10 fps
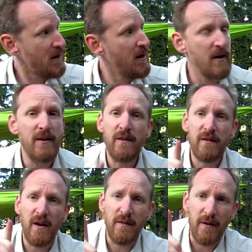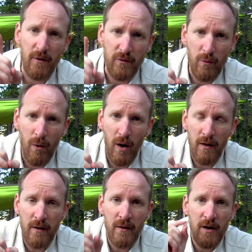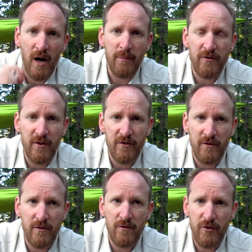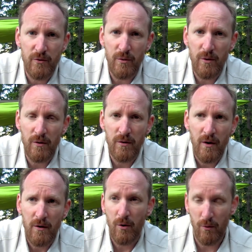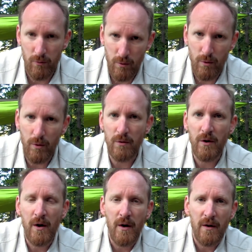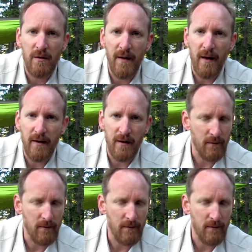I did say that there was one composition tool or rule that